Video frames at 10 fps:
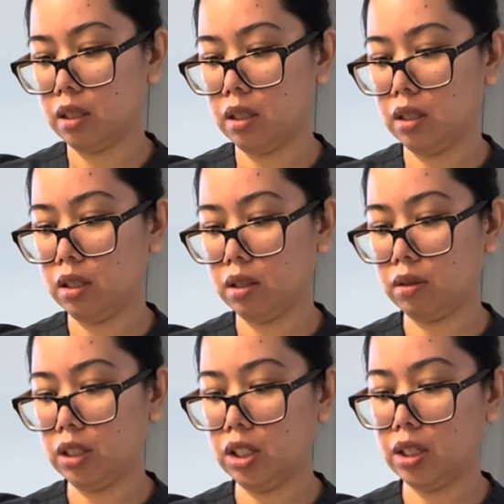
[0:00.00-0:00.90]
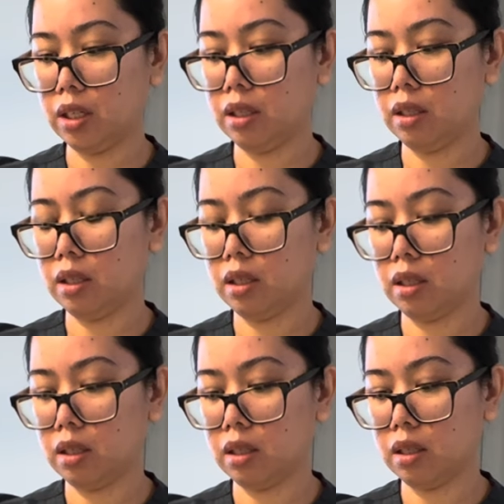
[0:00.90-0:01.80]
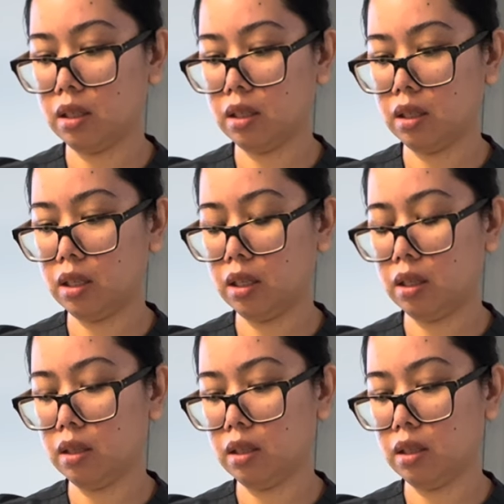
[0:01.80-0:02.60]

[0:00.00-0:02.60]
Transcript: the secretion. Okay,